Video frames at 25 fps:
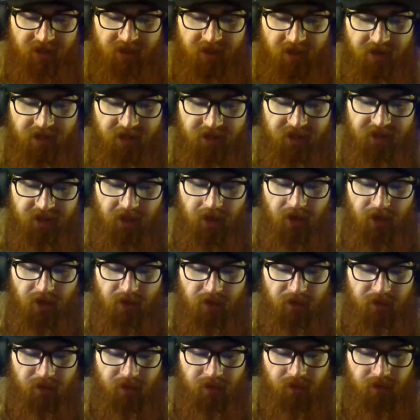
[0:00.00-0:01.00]
to the
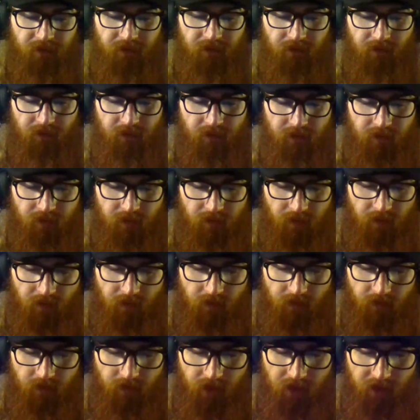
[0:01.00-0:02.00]
stone.
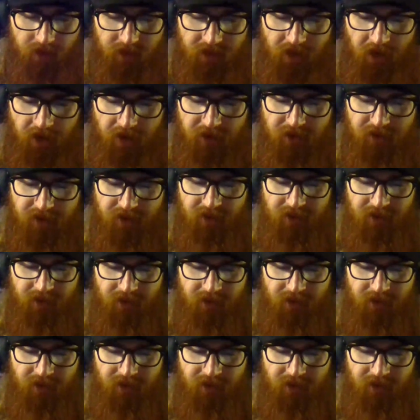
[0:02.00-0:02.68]
Turns